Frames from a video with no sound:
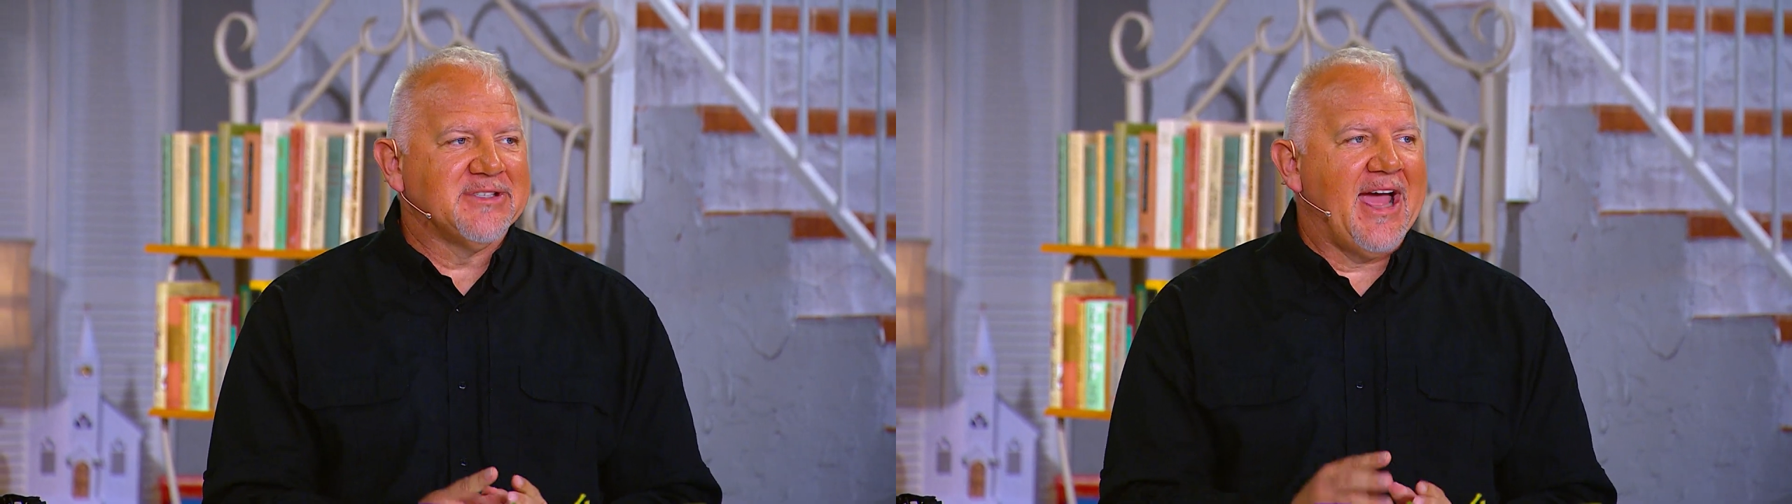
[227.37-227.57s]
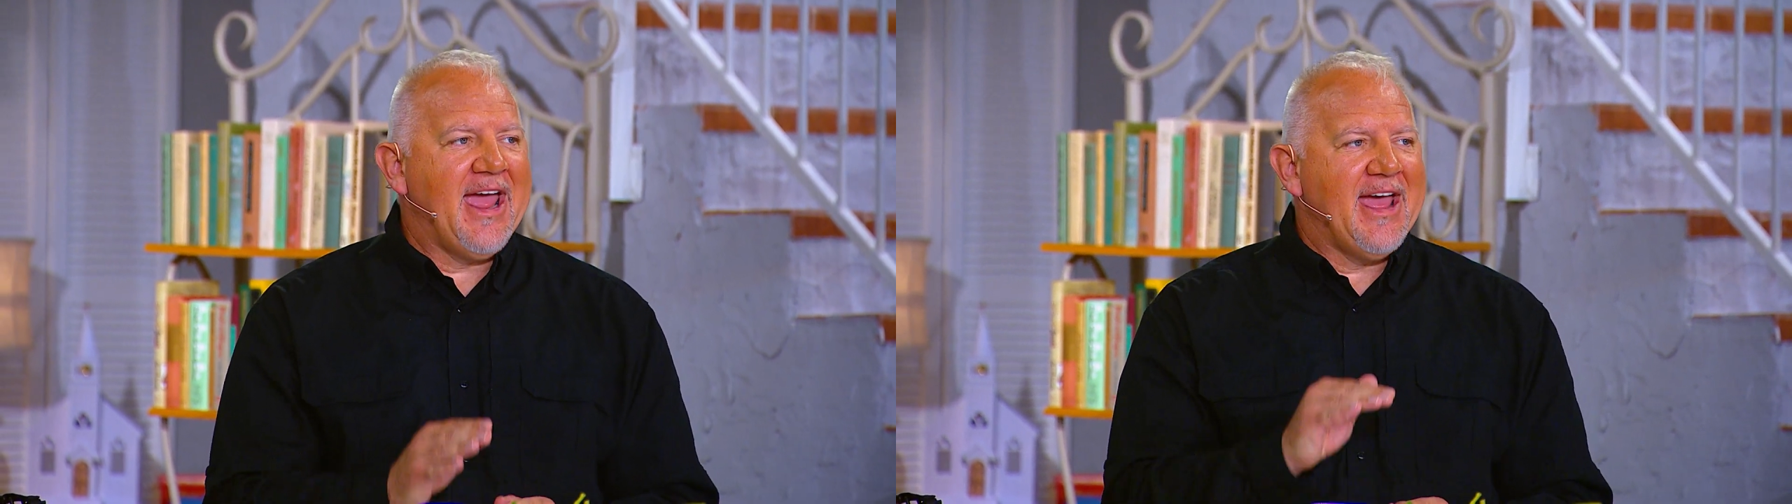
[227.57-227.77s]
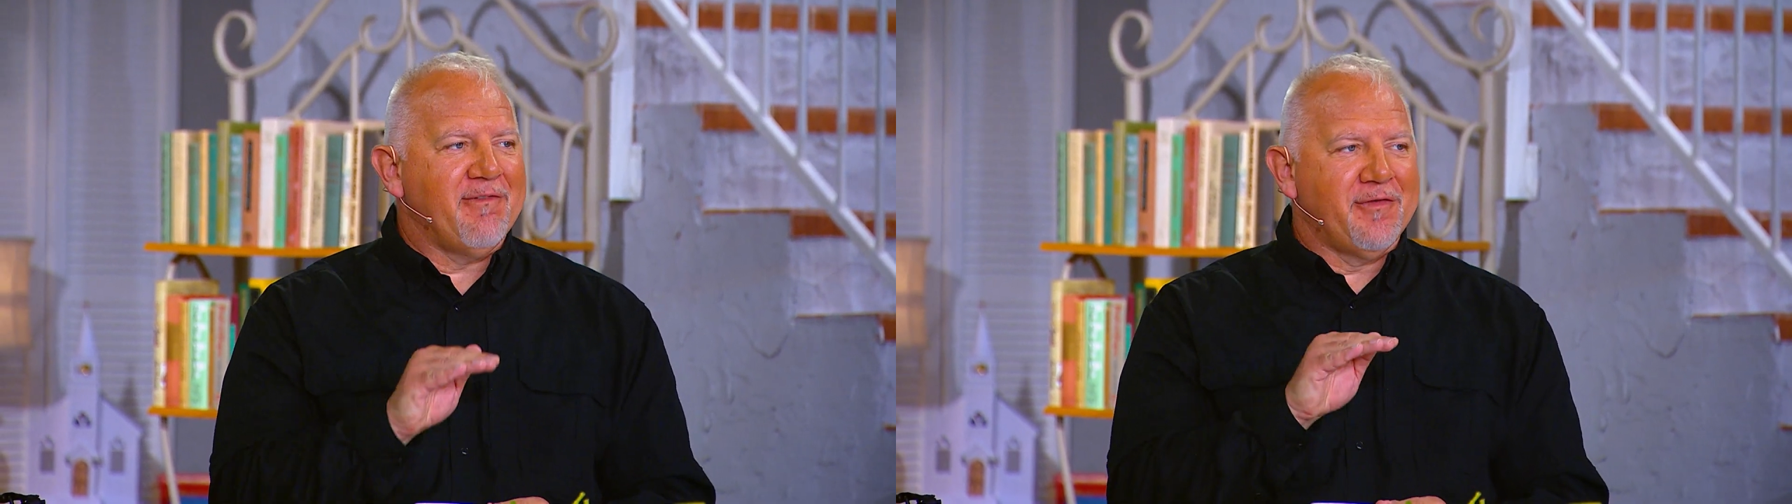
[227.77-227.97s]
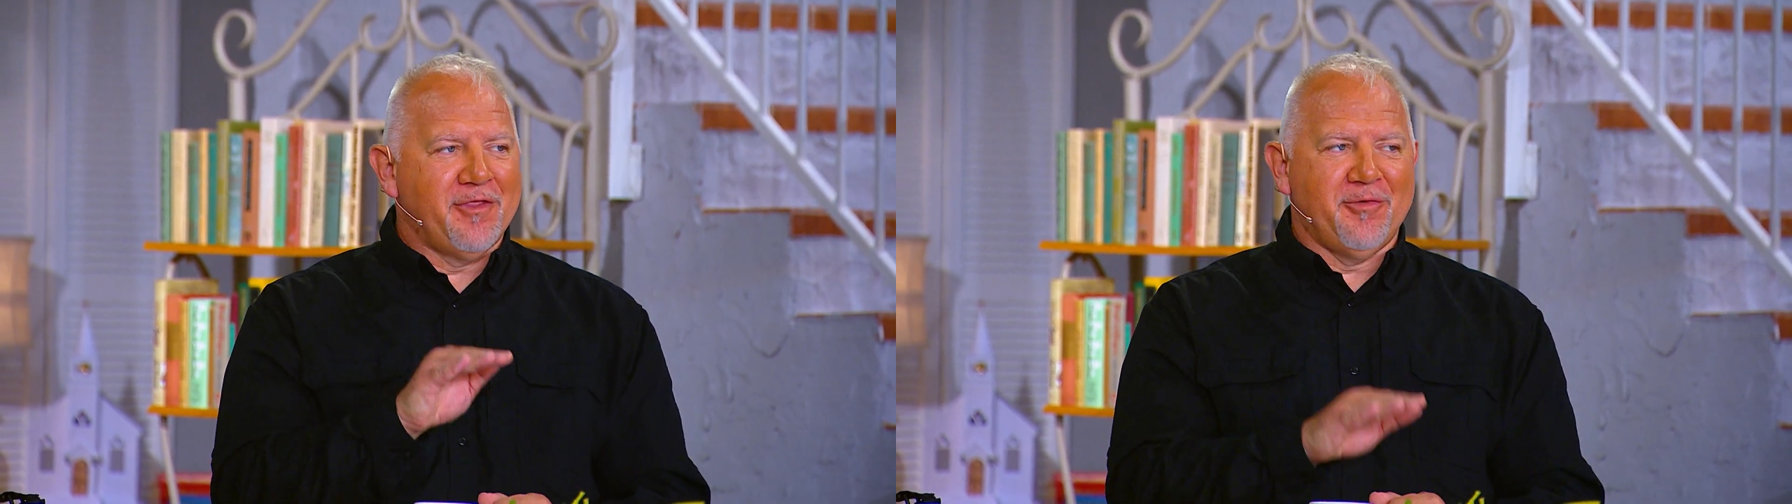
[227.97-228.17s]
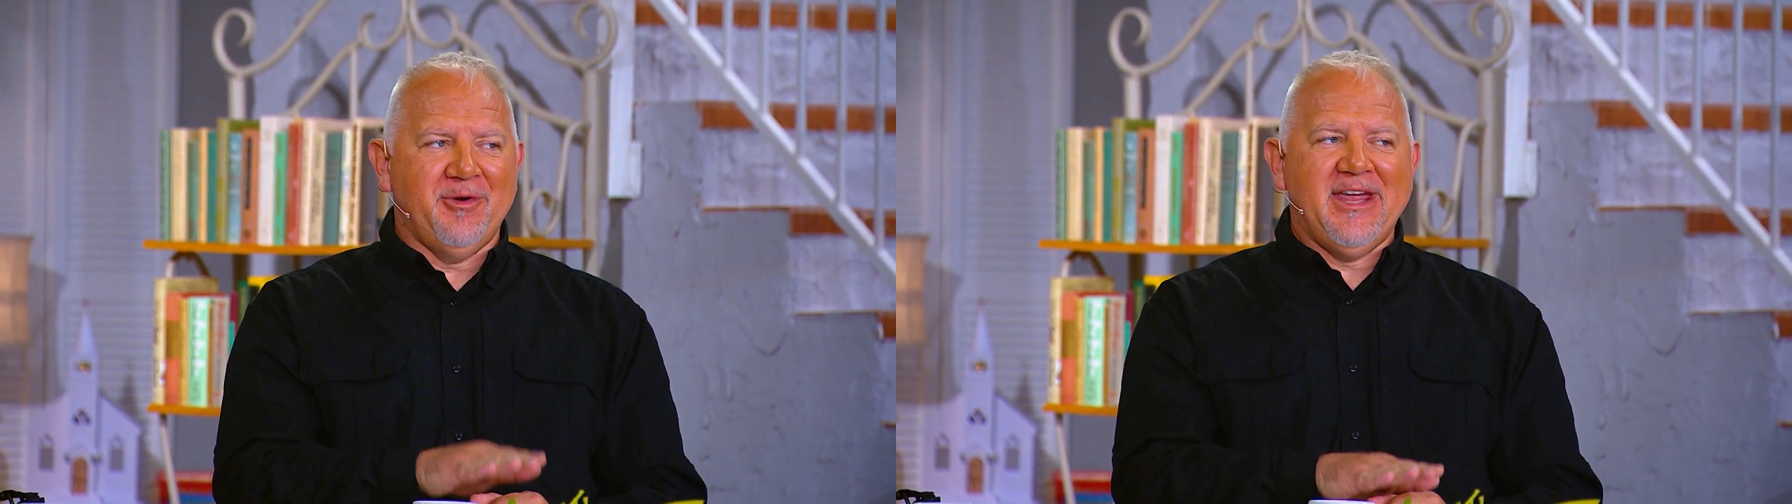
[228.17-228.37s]
I have
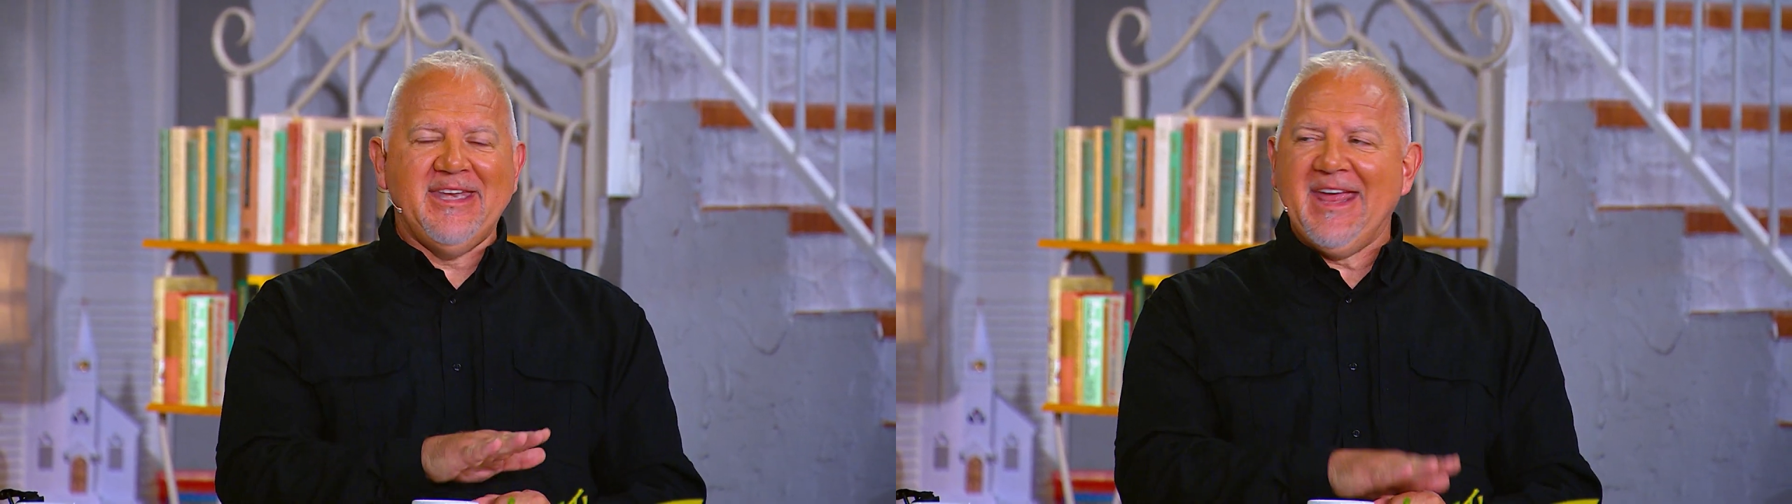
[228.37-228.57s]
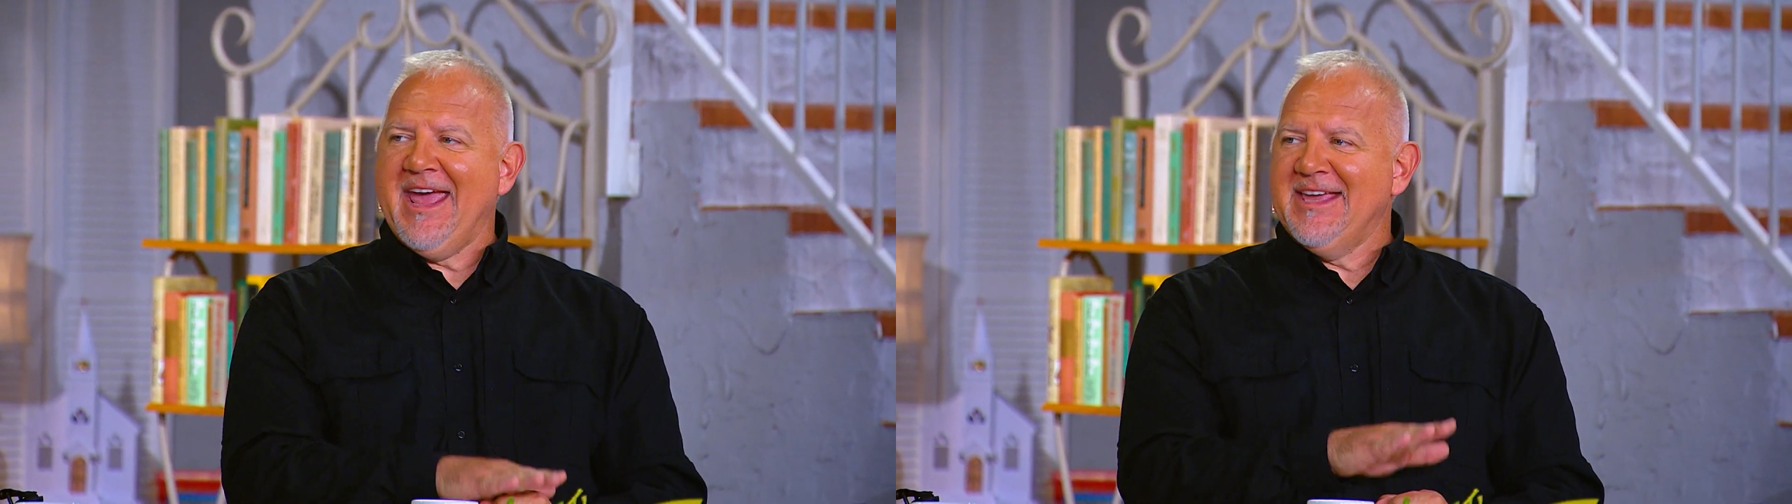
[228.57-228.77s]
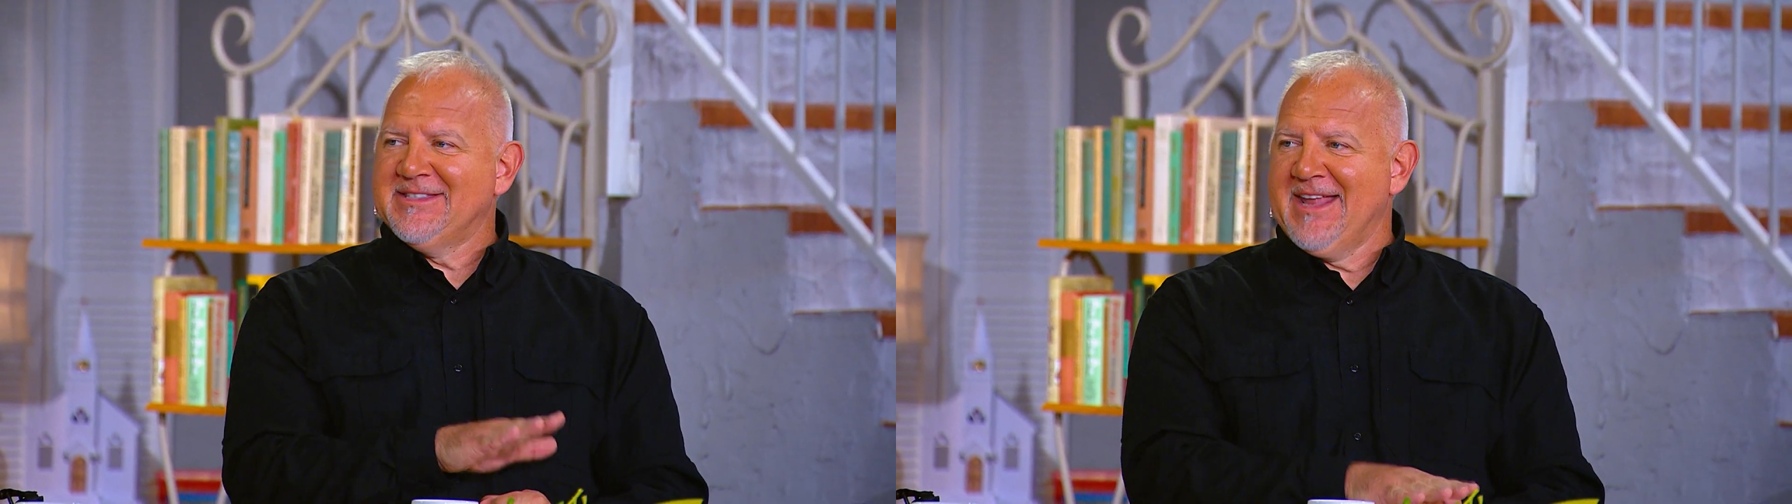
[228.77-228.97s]
three days